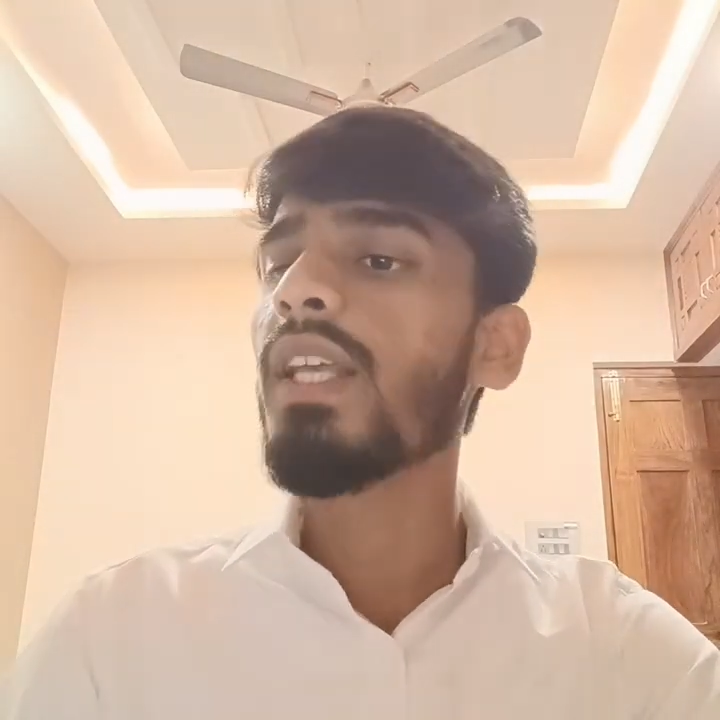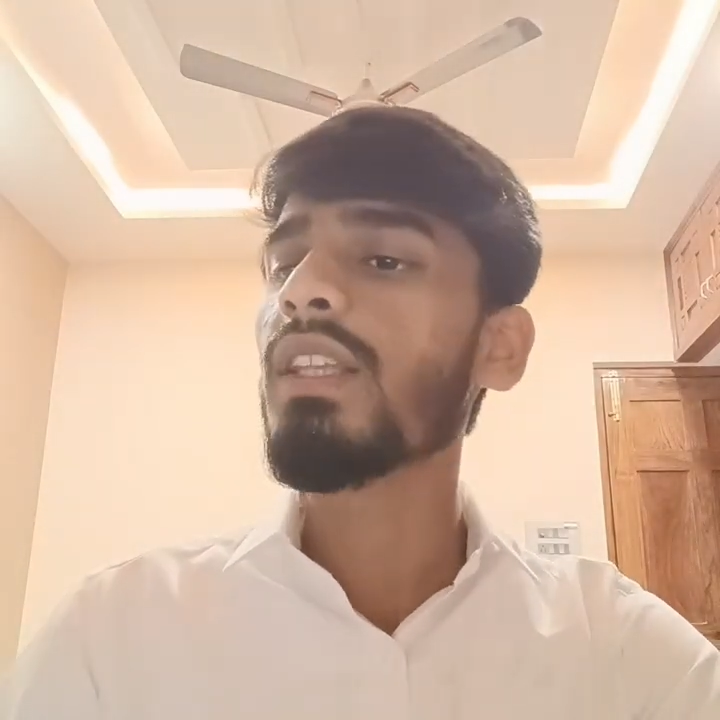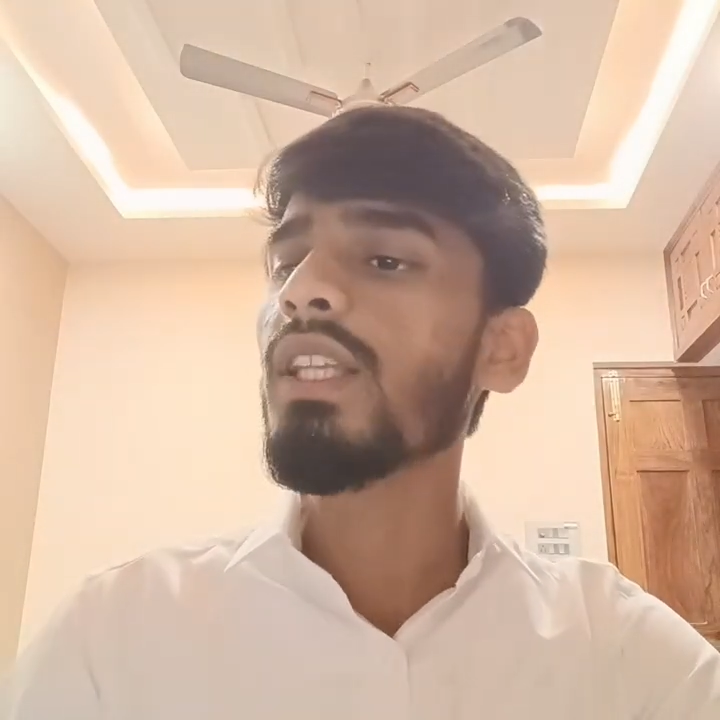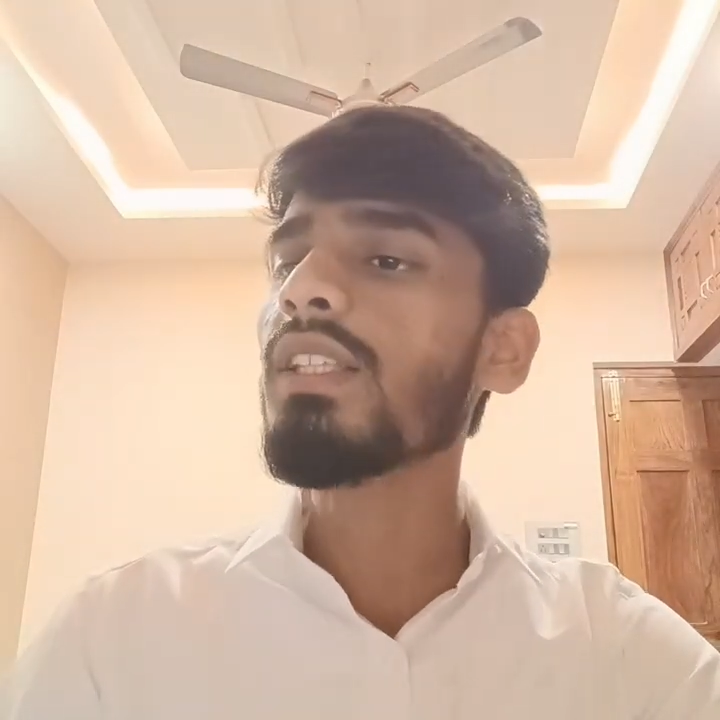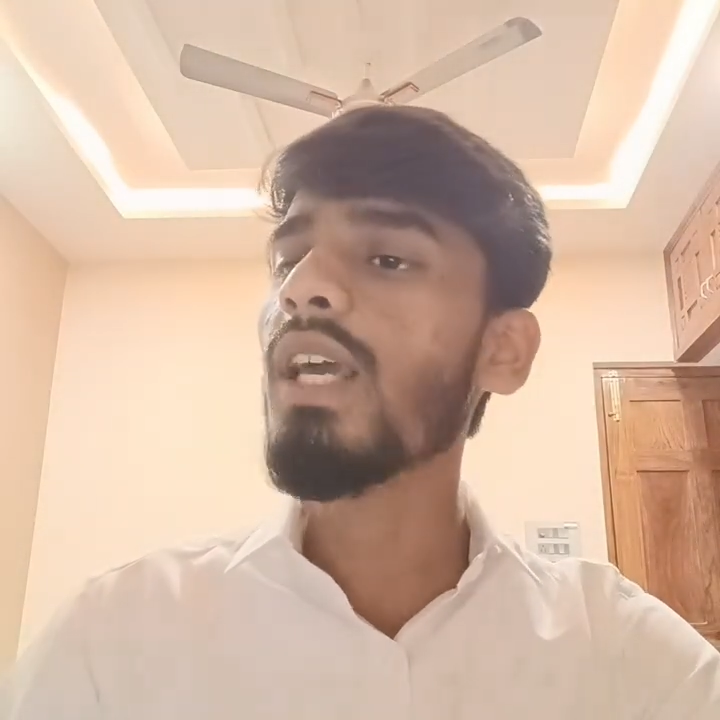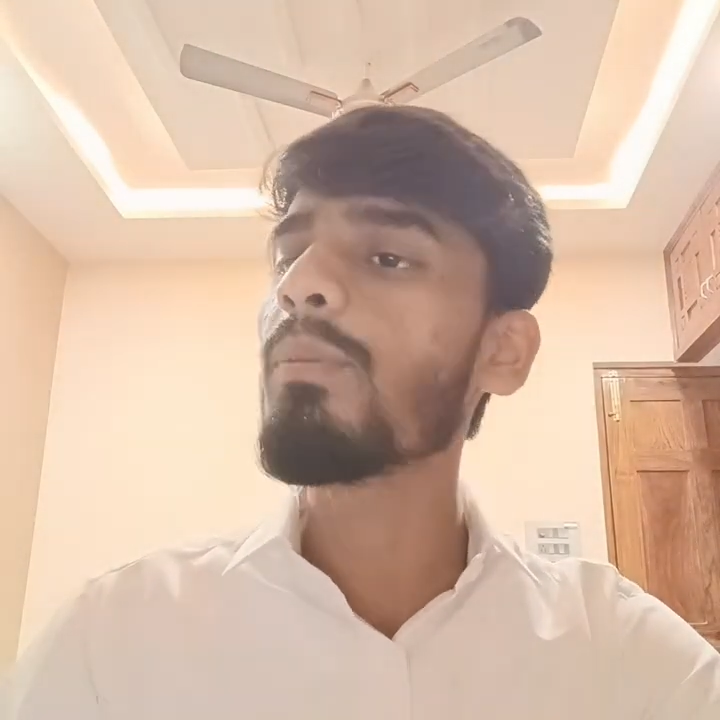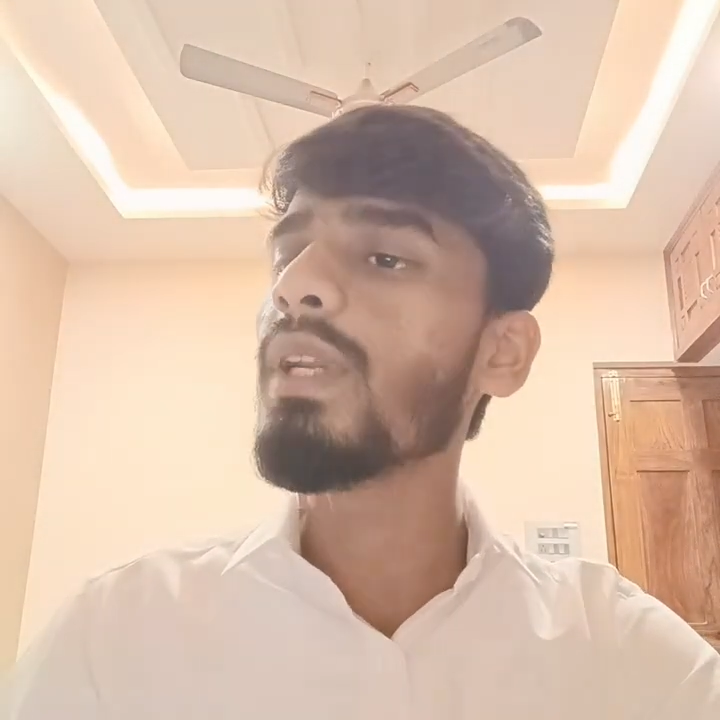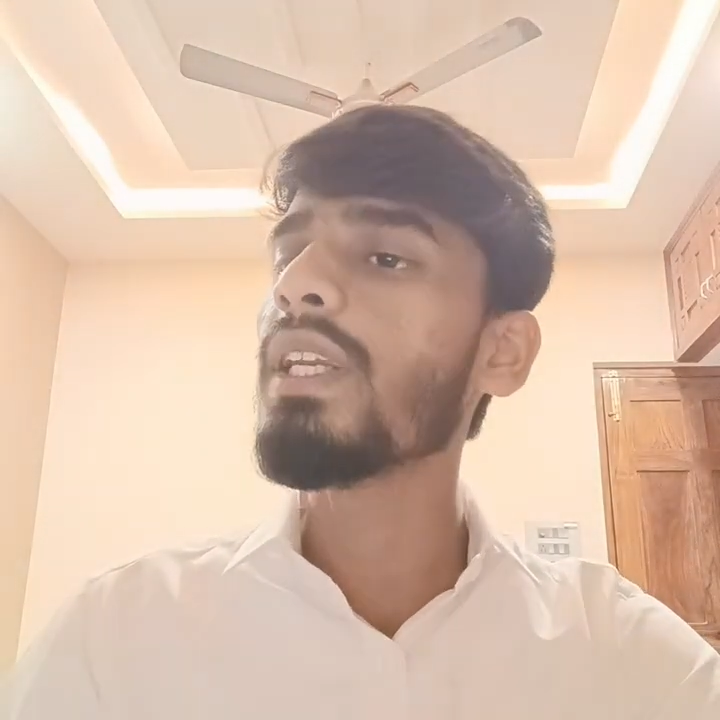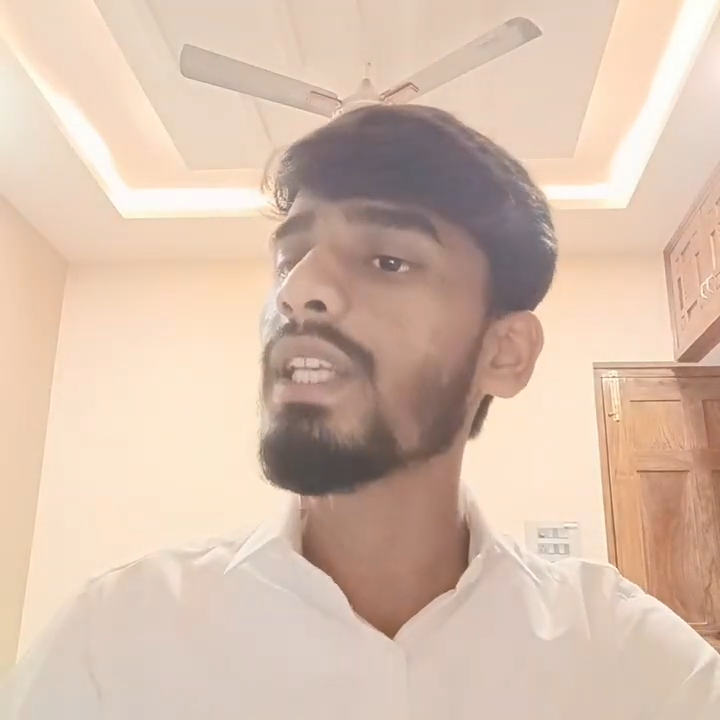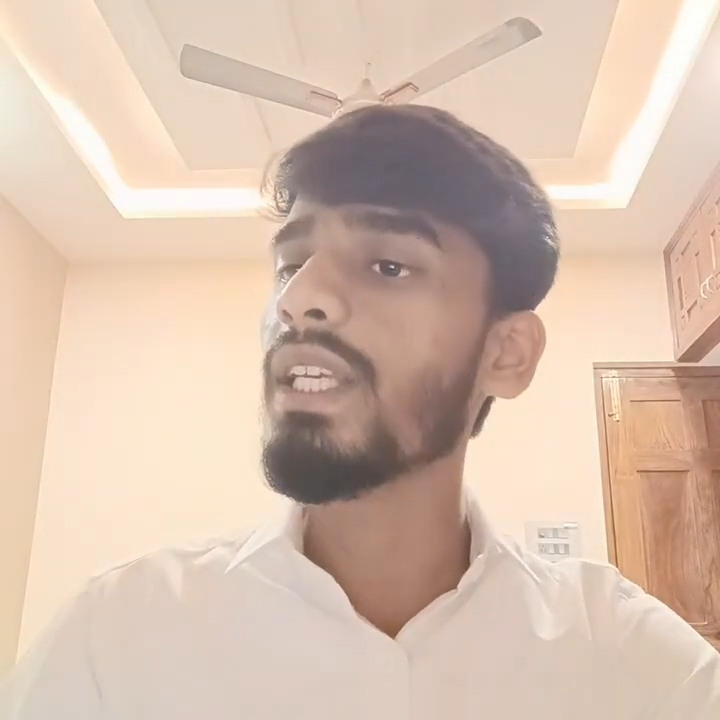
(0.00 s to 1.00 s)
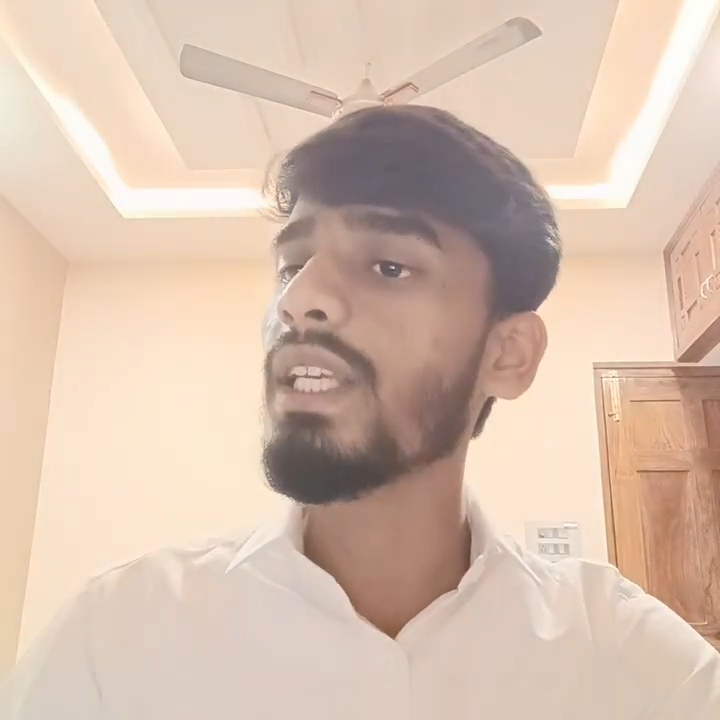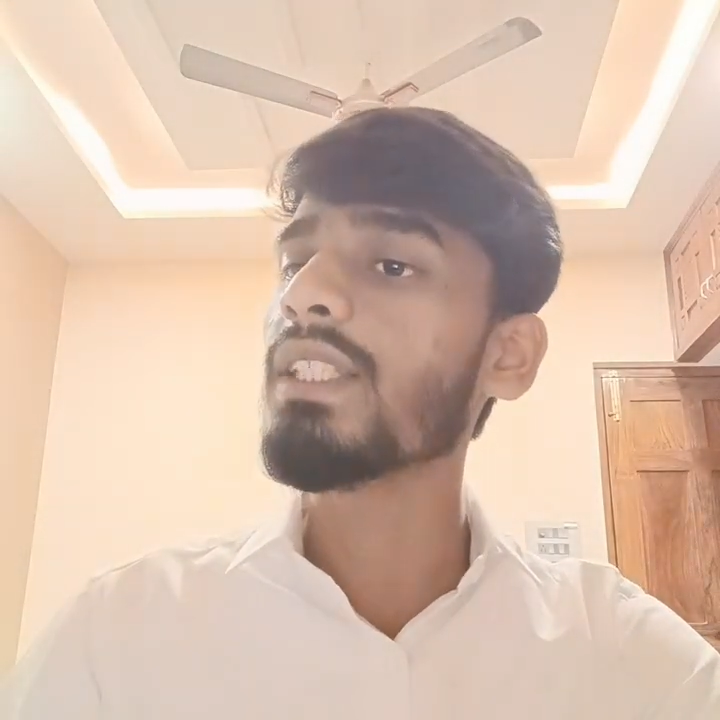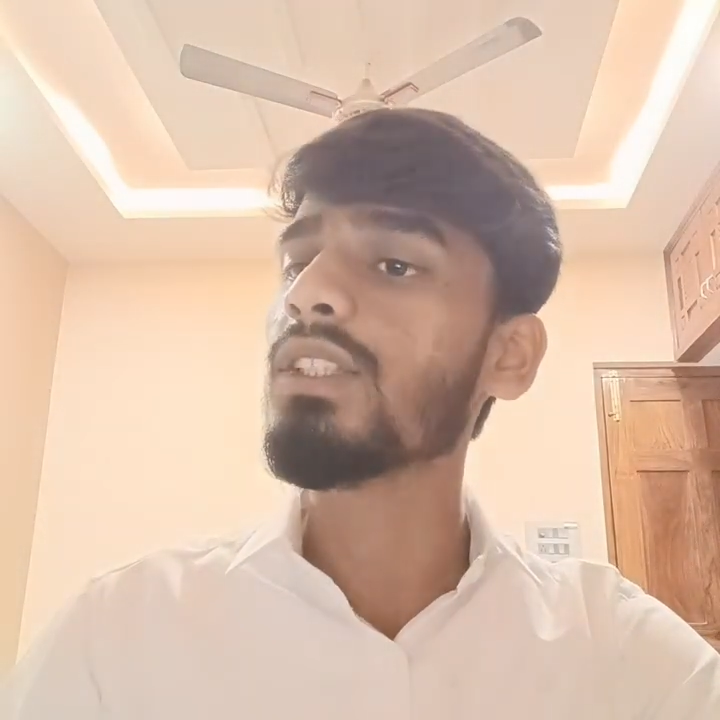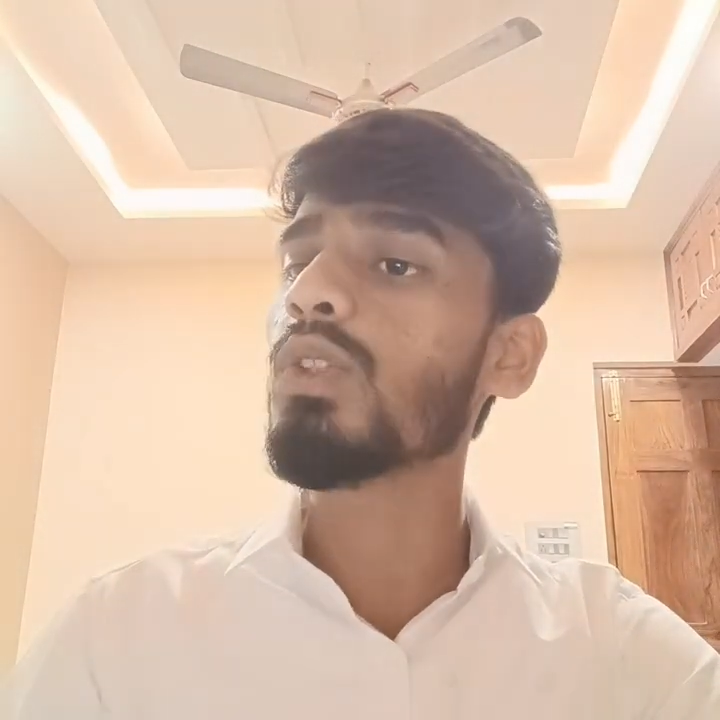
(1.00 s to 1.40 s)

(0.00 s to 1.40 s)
This ability is